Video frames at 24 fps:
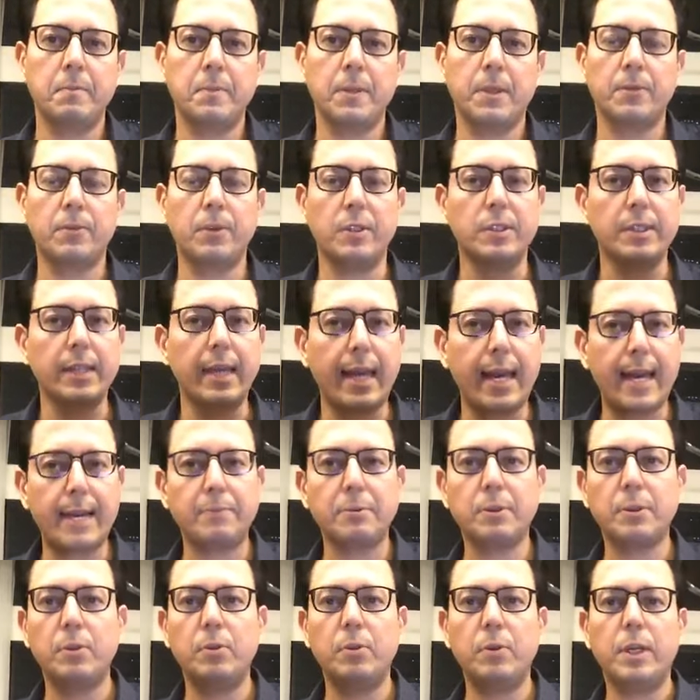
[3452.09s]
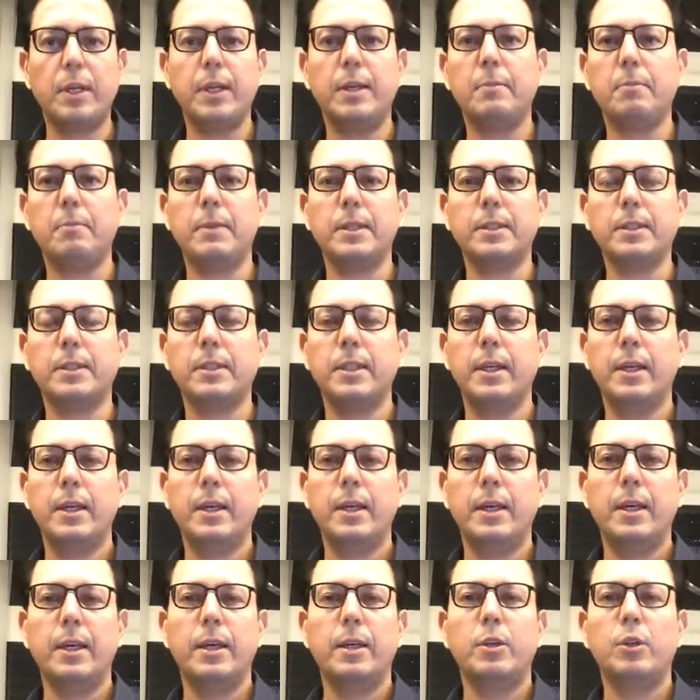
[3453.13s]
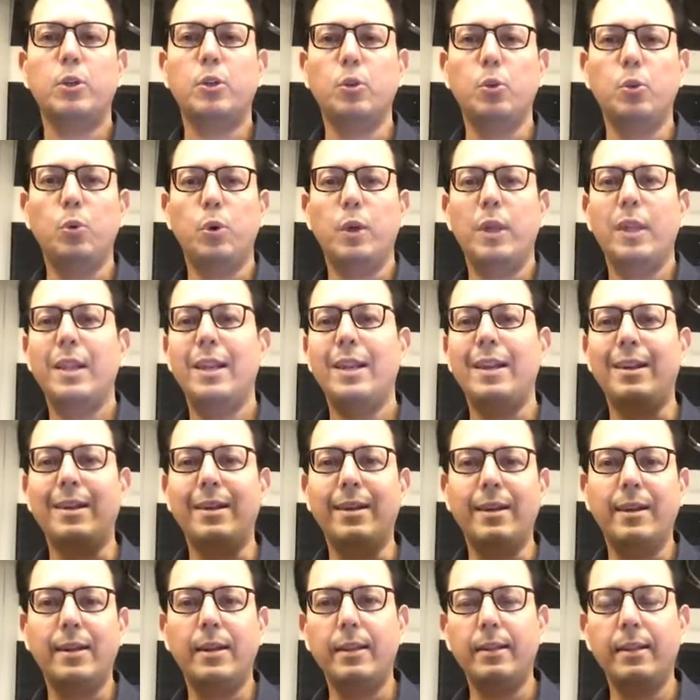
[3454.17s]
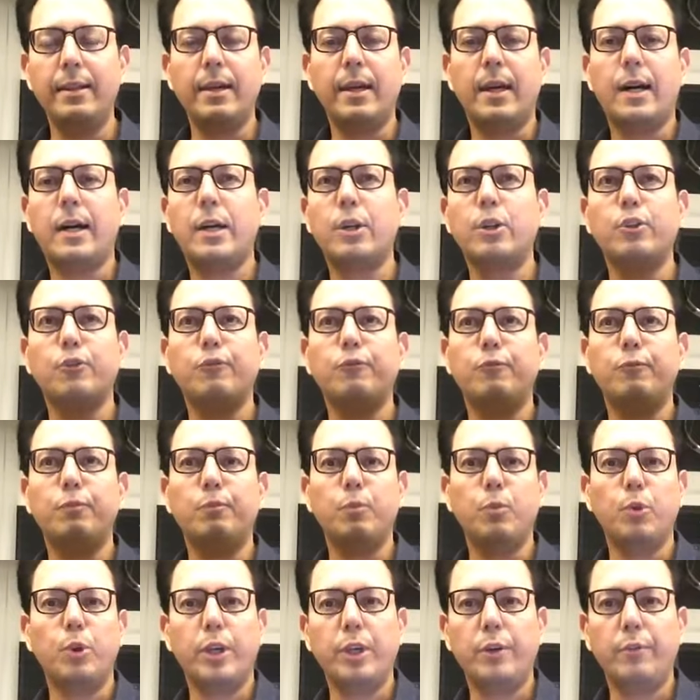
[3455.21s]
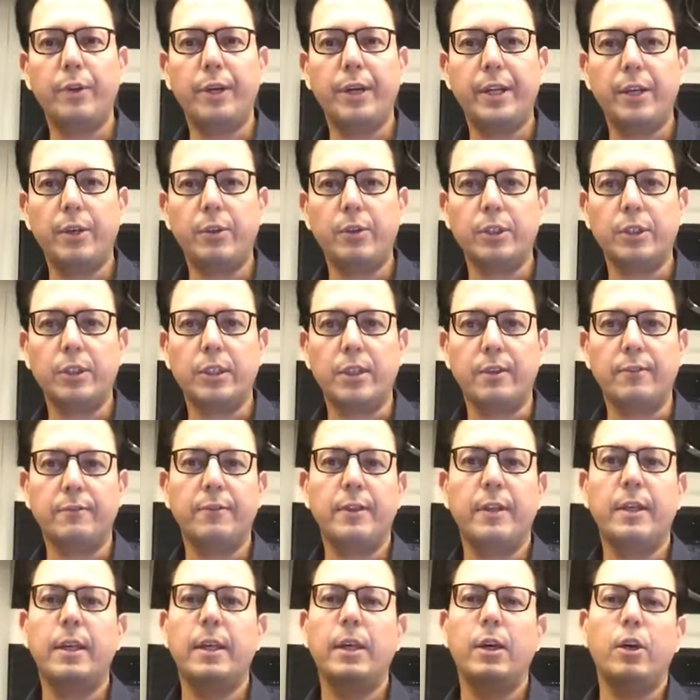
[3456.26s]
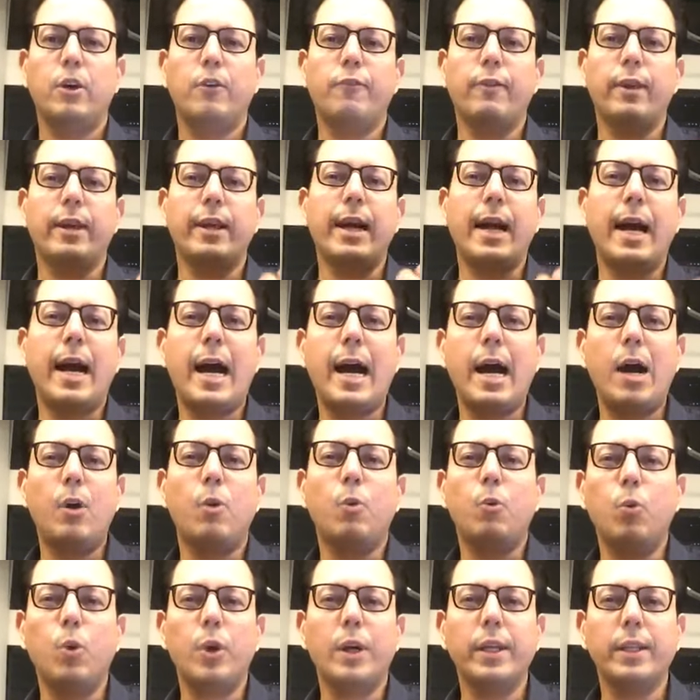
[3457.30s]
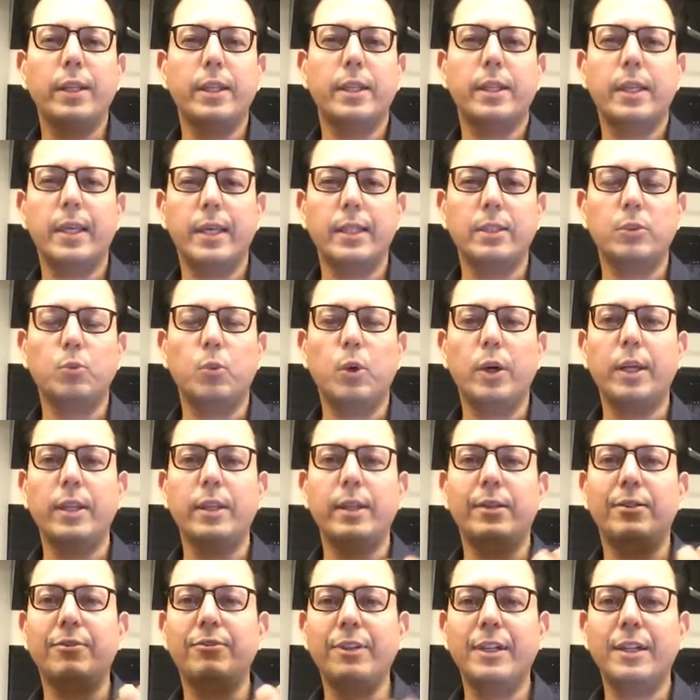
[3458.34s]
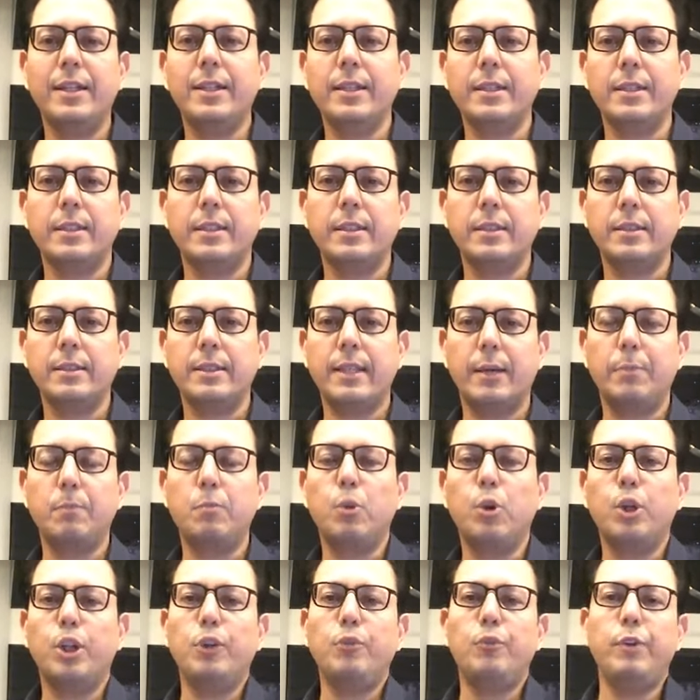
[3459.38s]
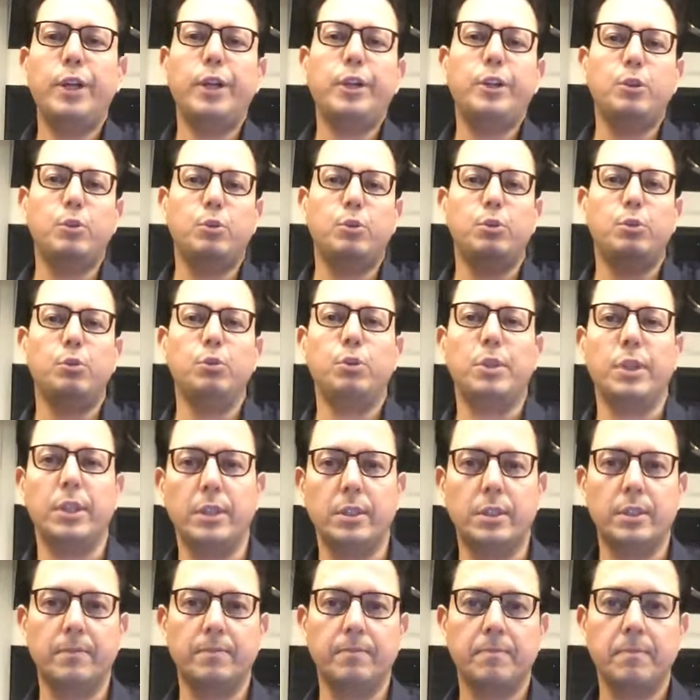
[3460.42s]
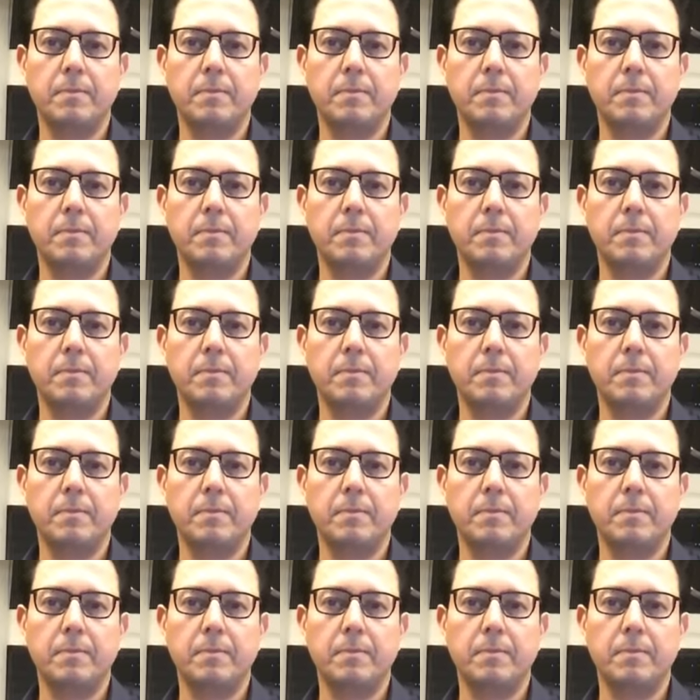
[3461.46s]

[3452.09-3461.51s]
So it's absolutely a must to learn the art of motivating yourself of like how, what are the things, what are the triggers that motivate you to do things,